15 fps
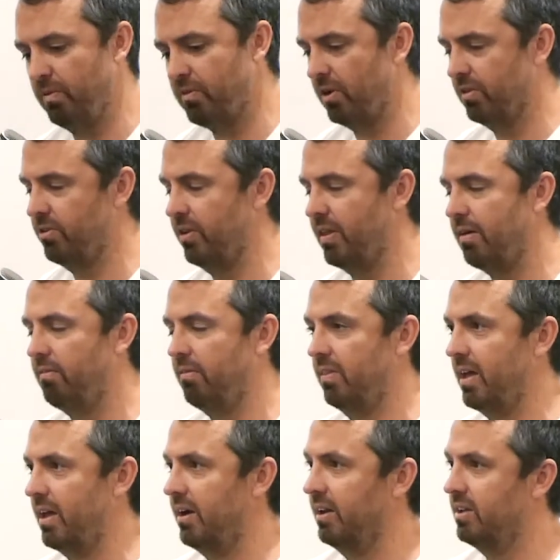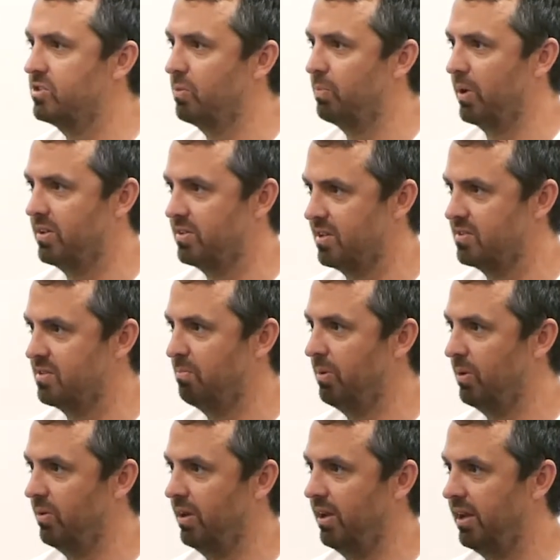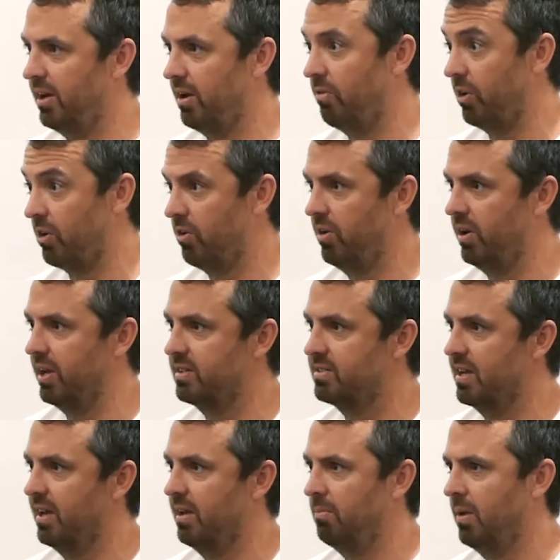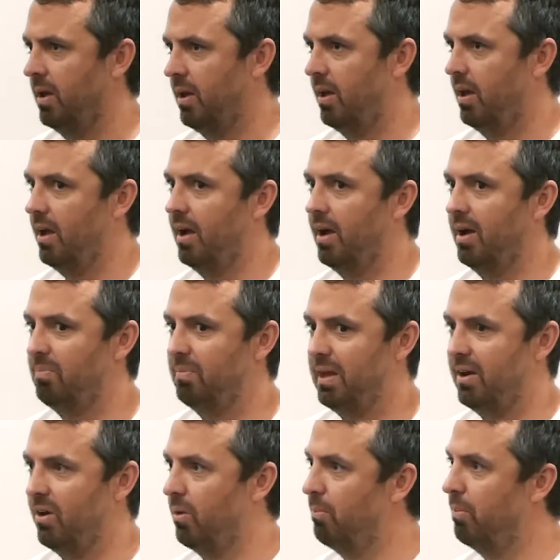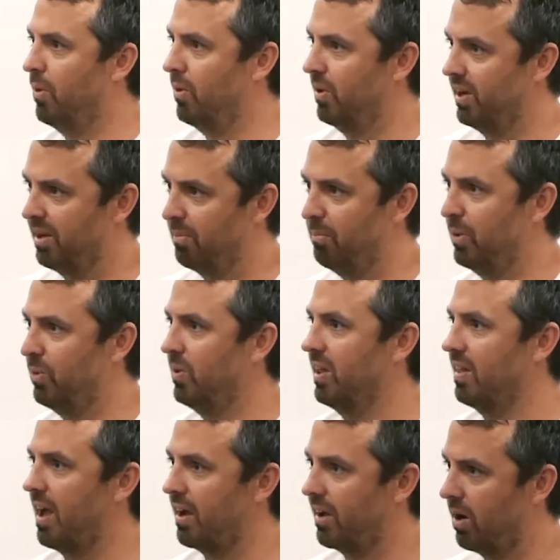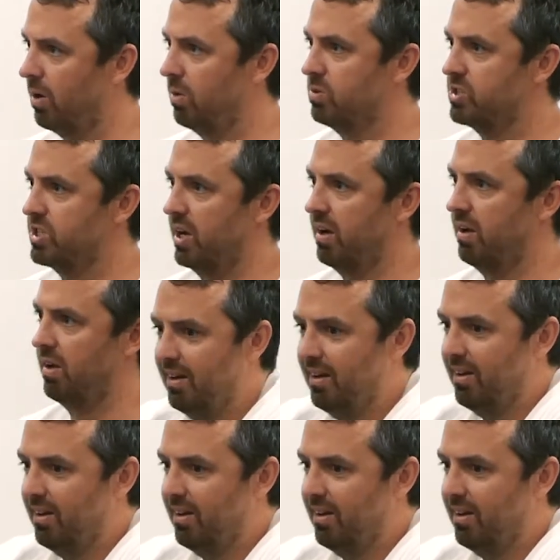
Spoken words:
gone through that initial process in building, recruiting a team, then onboarding and building that culture.